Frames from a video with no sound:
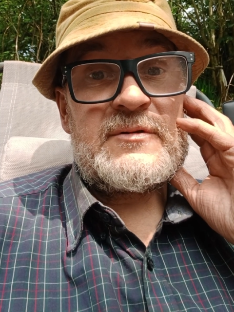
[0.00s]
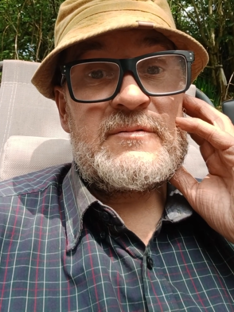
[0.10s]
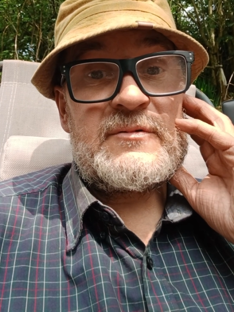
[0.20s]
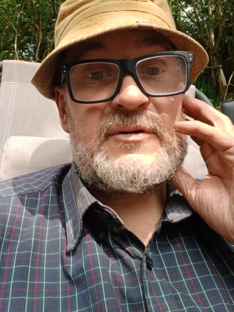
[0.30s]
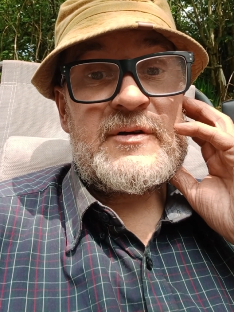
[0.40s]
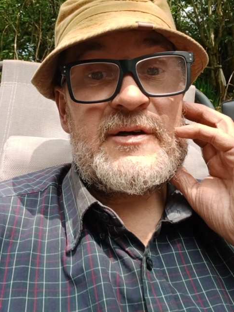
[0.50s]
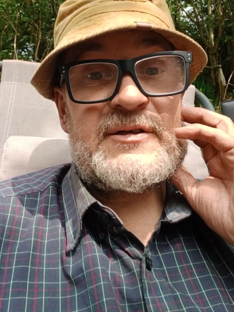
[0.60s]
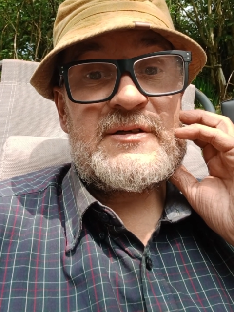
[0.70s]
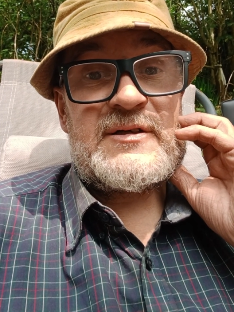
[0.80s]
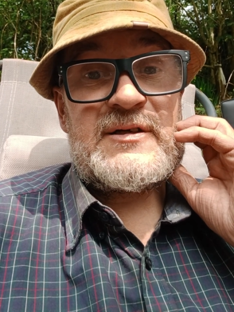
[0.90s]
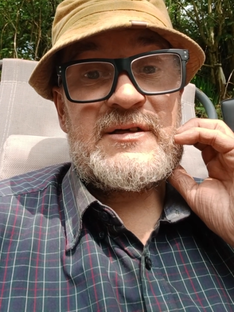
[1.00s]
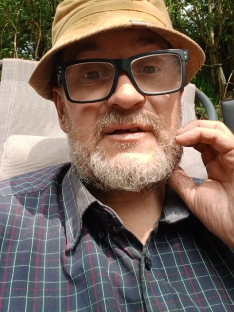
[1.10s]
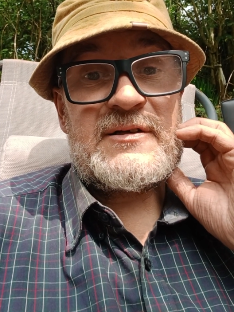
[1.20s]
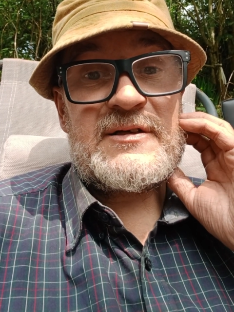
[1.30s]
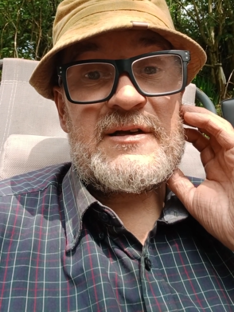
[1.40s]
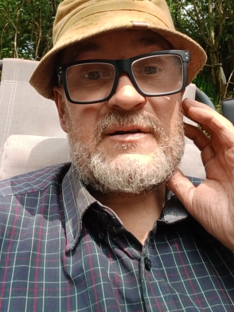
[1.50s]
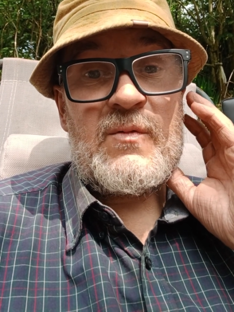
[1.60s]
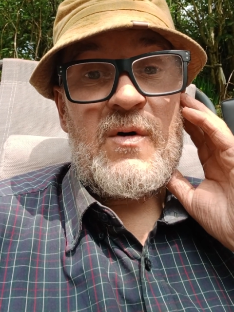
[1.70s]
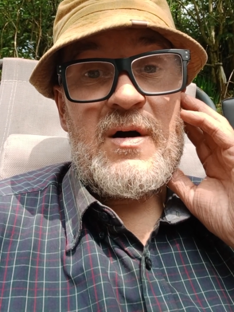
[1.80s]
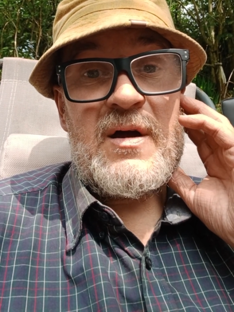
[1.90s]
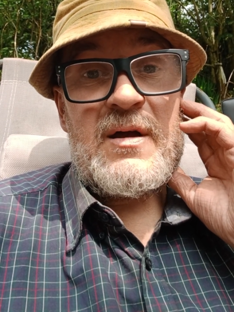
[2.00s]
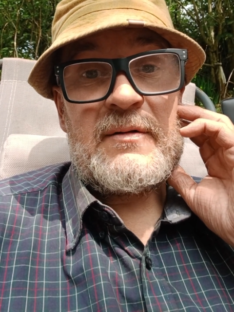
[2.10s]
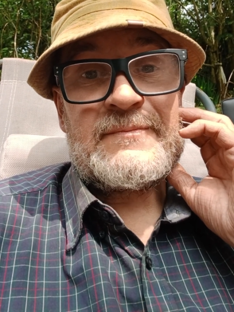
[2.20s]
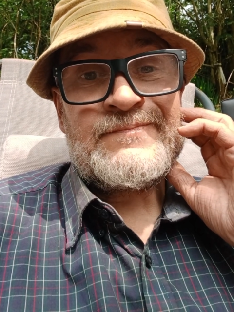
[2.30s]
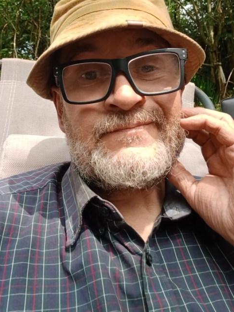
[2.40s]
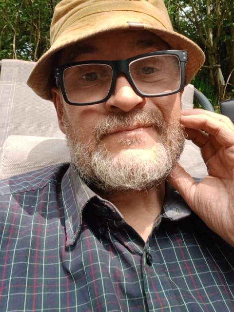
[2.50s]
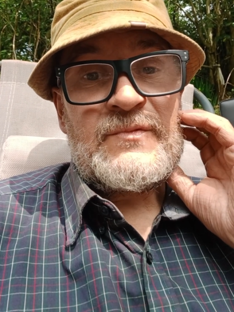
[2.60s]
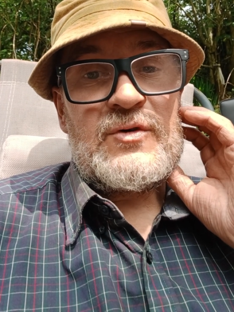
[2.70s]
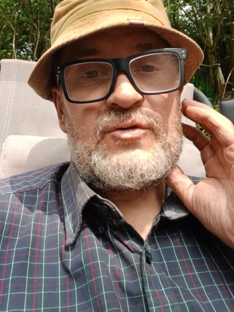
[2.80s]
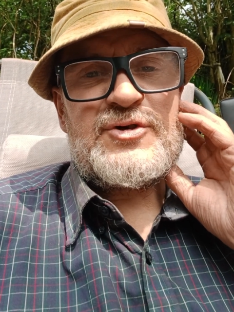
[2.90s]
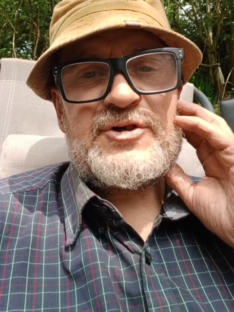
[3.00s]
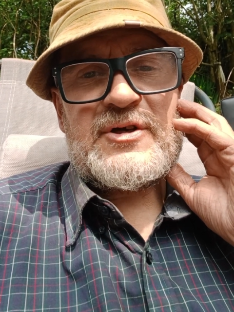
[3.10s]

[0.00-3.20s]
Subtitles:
You care to detail exactly why? Or just